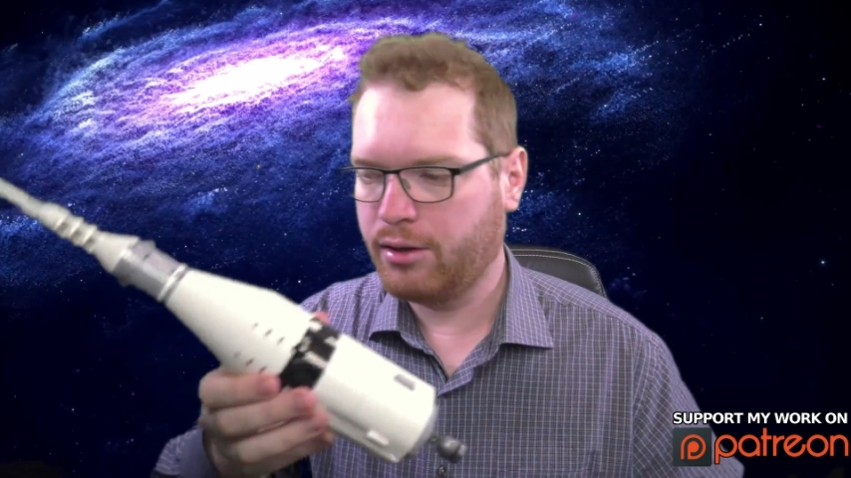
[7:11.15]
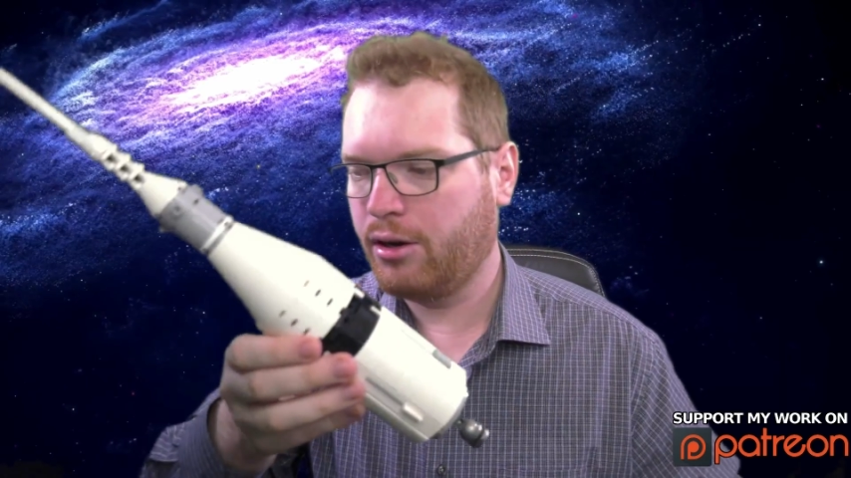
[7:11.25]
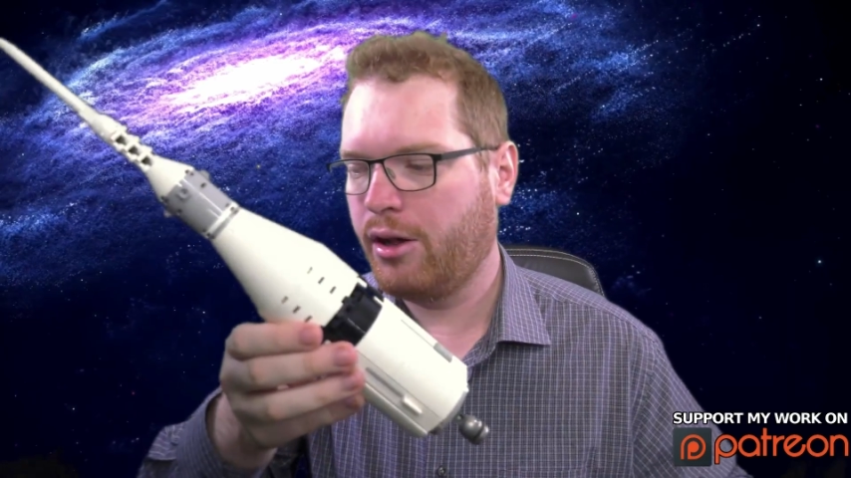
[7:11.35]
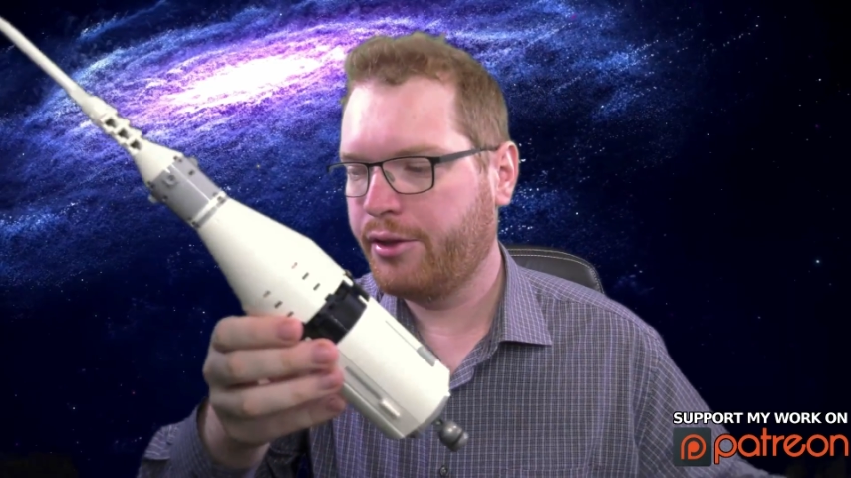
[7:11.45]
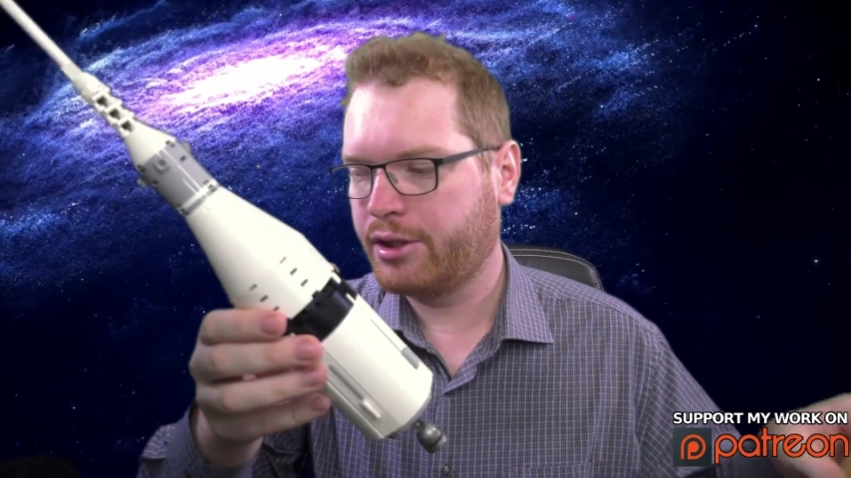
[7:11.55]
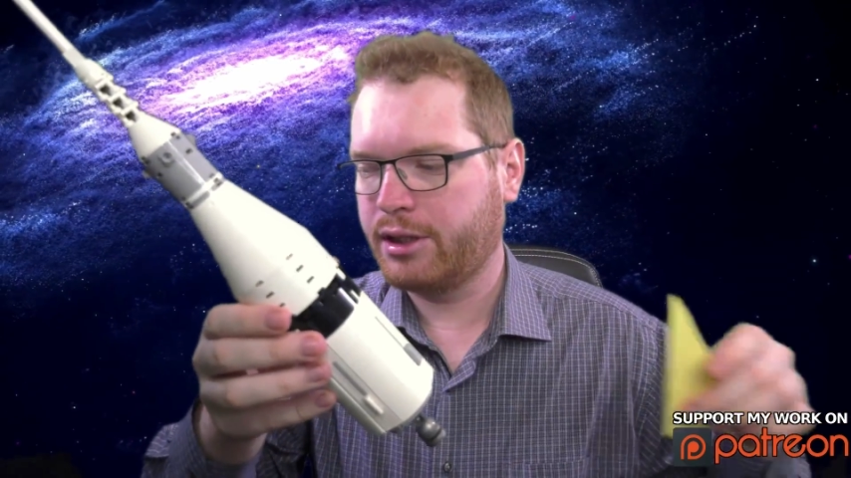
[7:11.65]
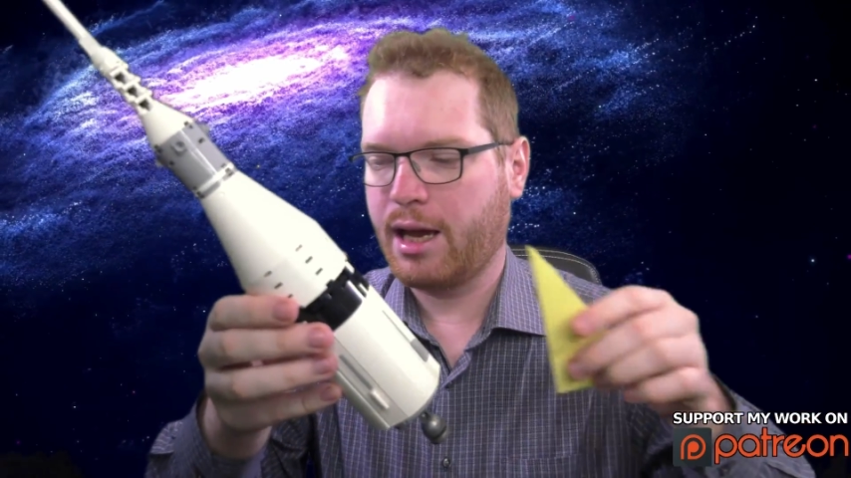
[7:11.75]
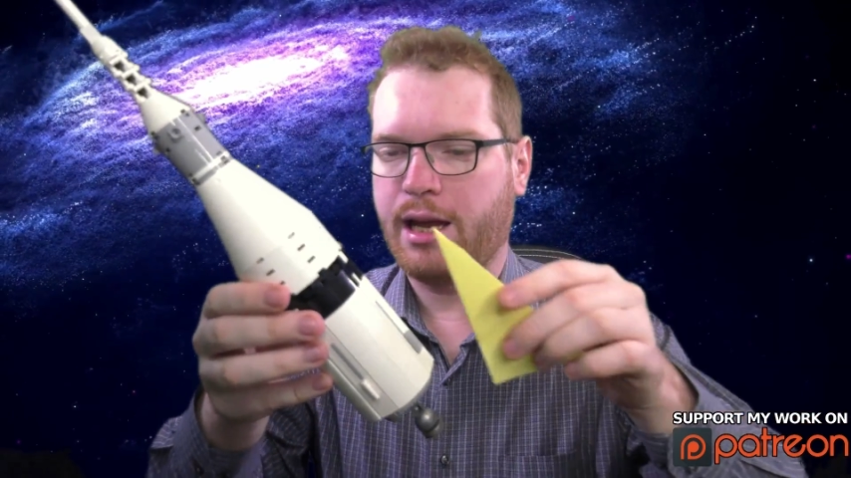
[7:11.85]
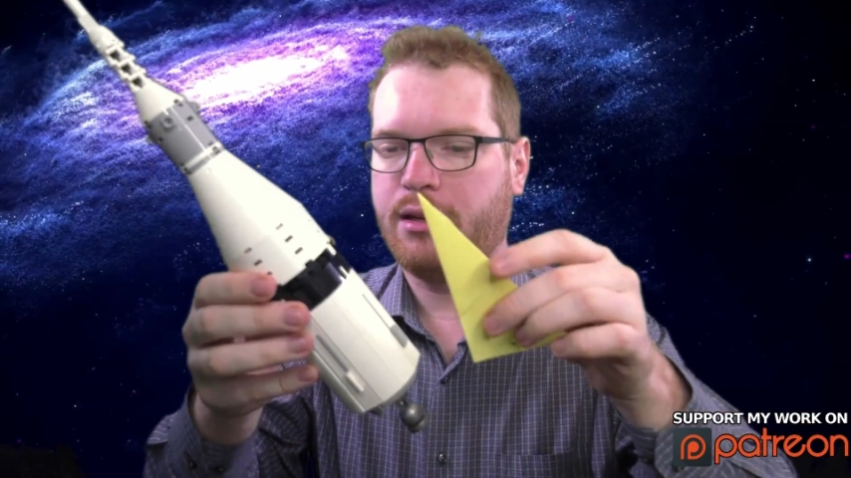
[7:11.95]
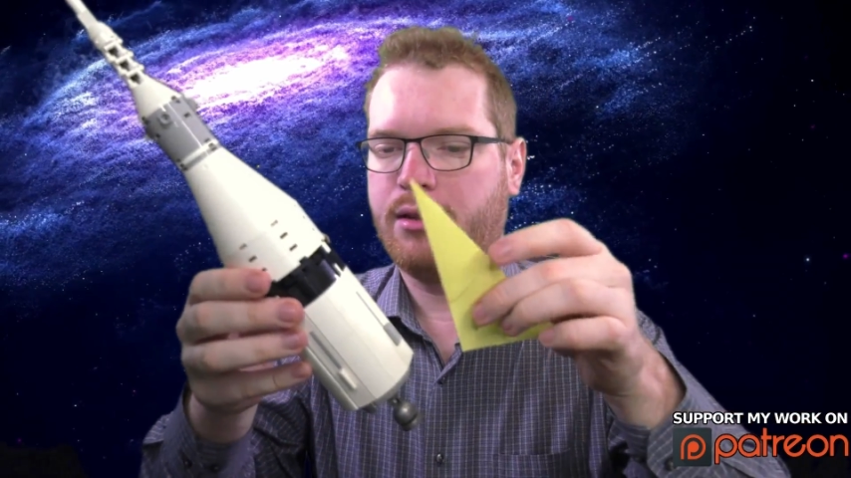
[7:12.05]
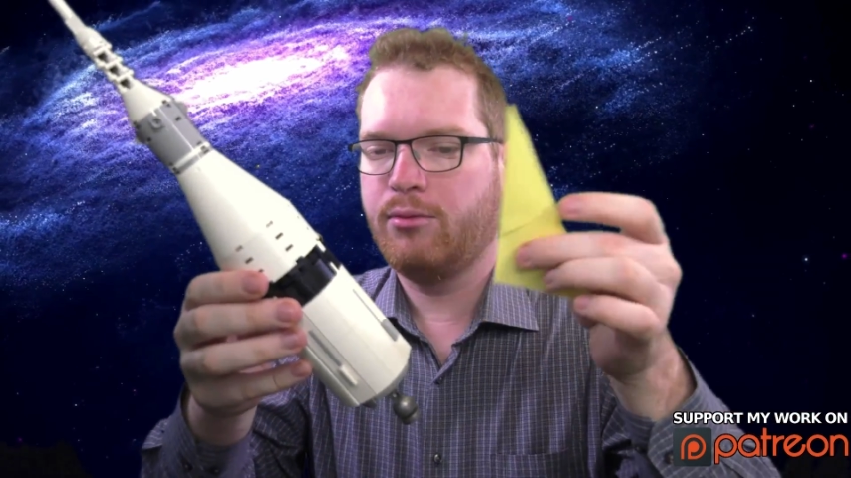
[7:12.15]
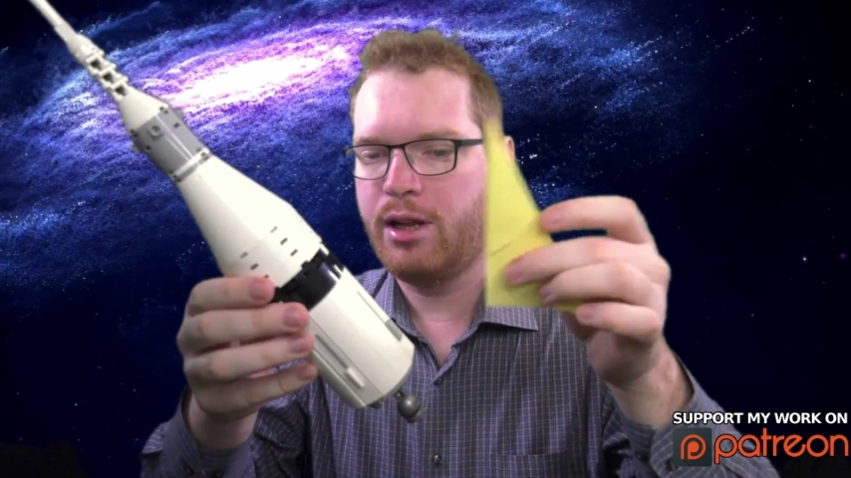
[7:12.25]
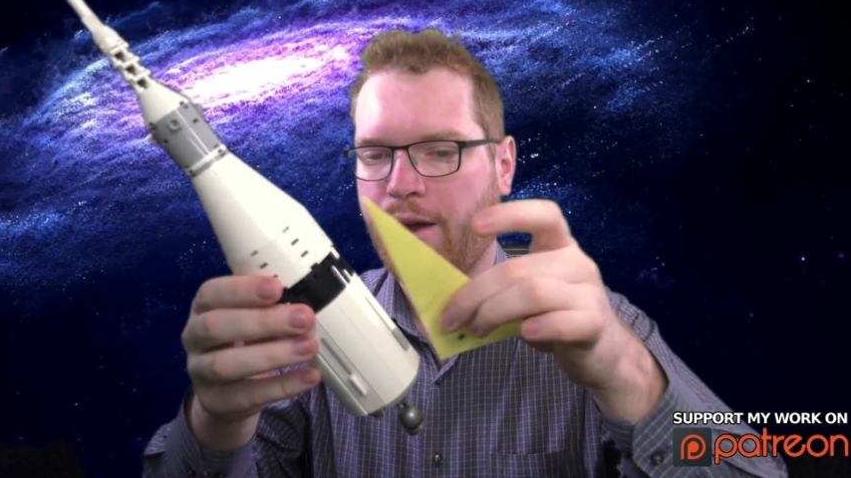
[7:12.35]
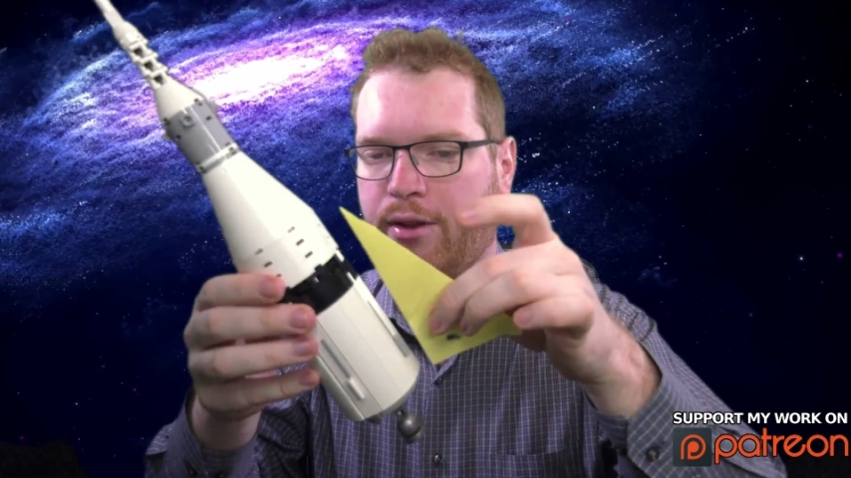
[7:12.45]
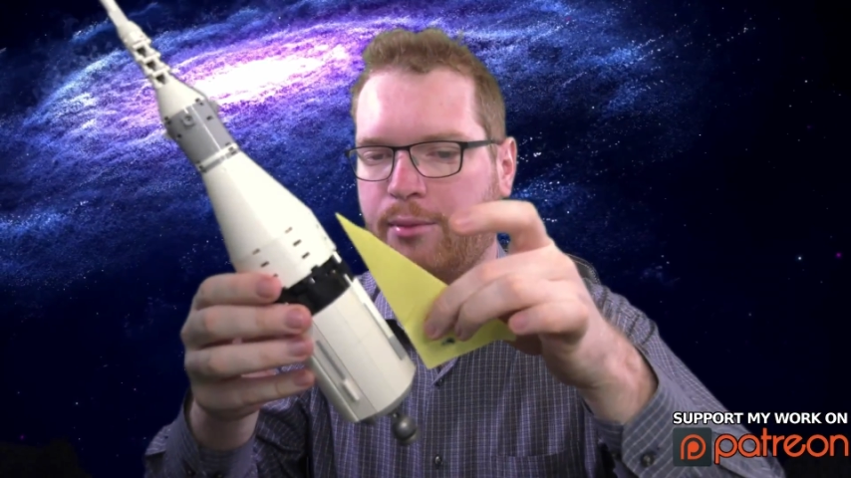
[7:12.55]
on the side they would
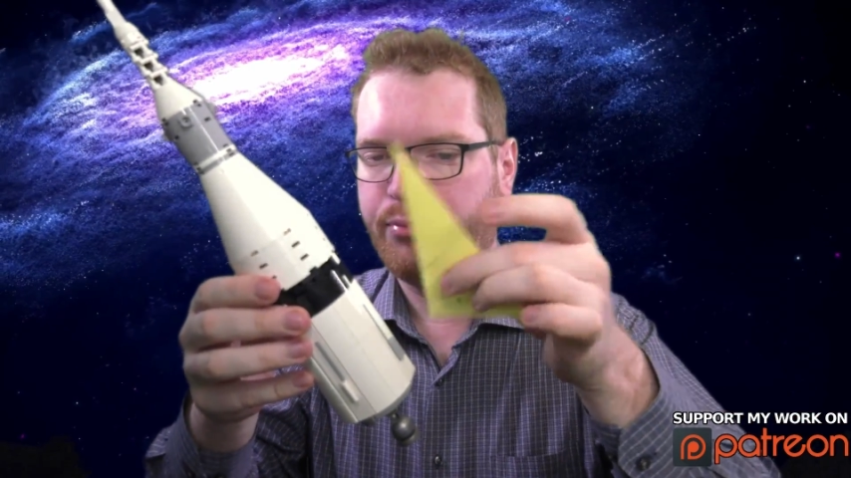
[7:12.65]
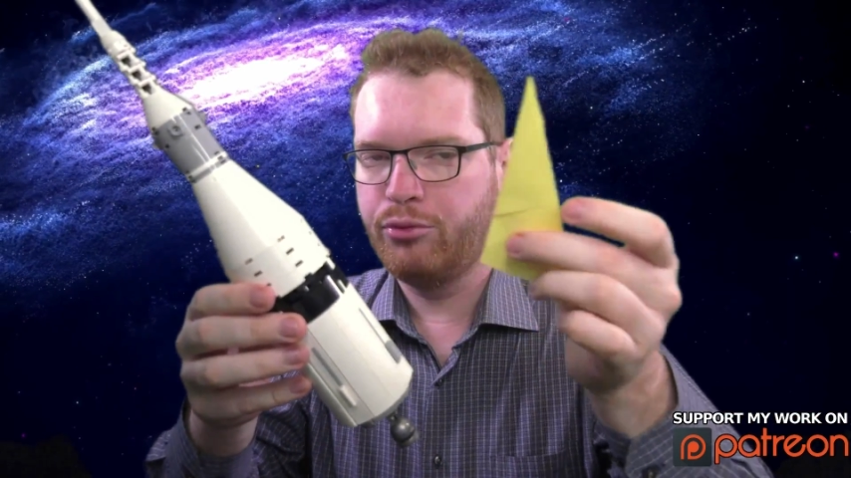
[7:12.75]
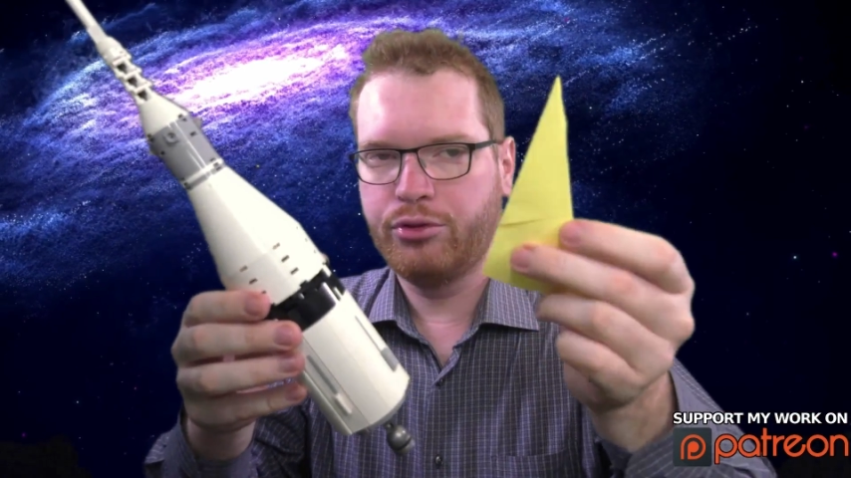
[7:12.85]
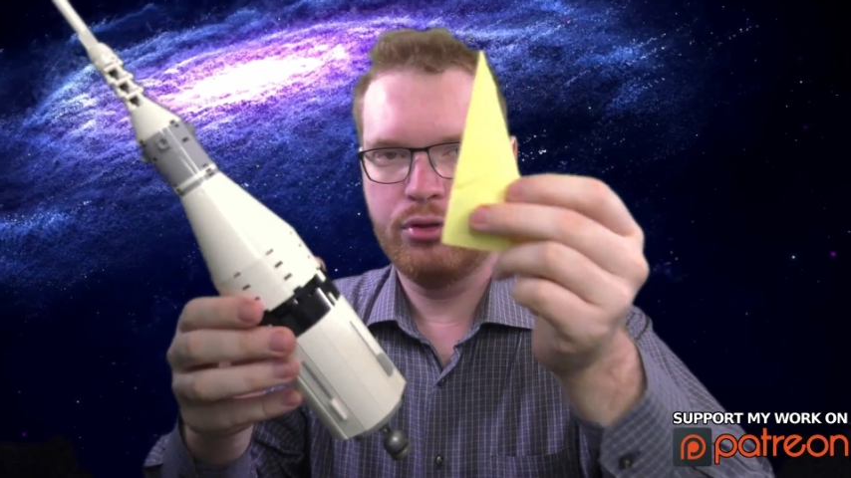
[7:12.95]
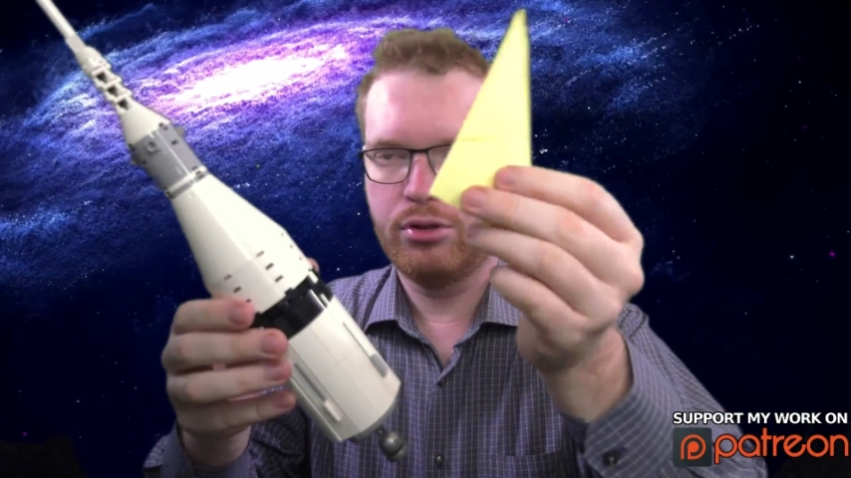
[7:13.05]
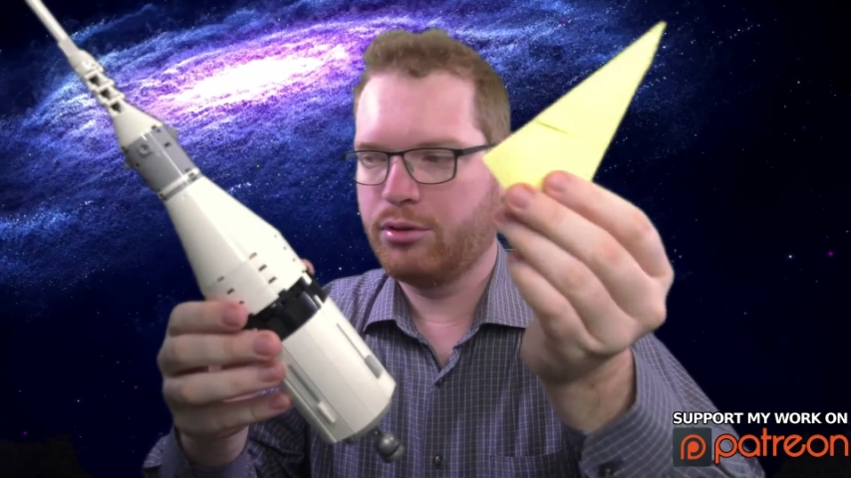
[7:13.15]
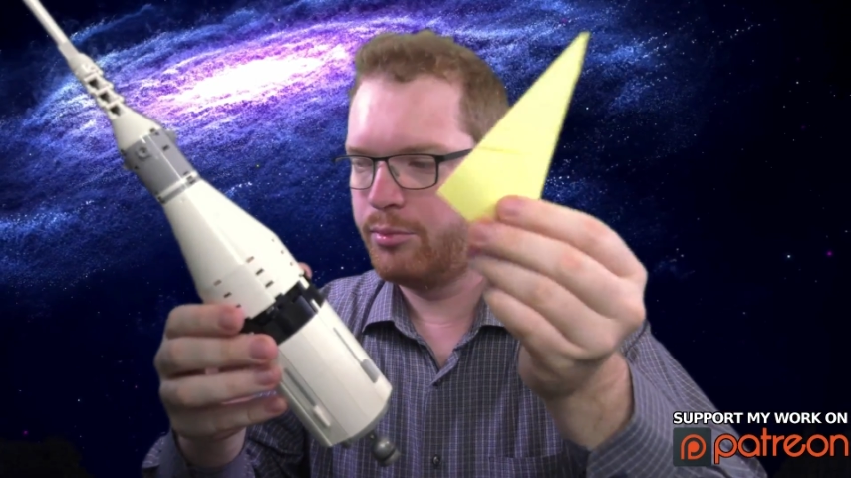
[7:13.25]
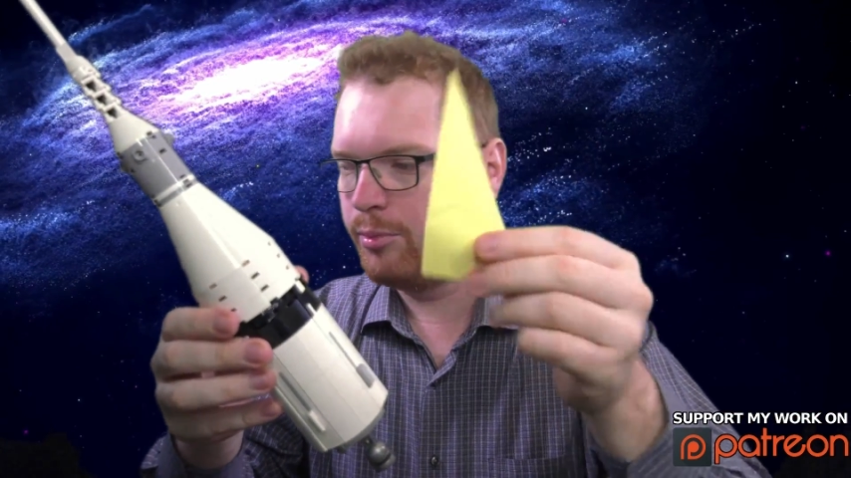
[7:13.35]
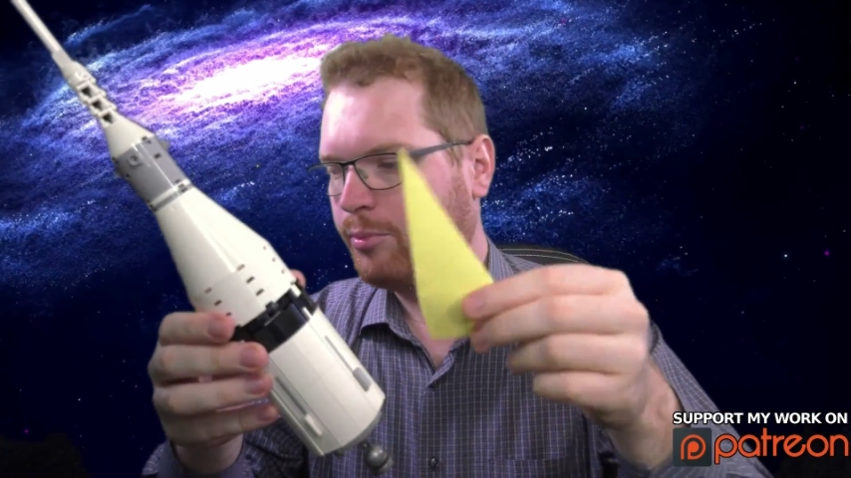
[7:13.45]
have like boosters.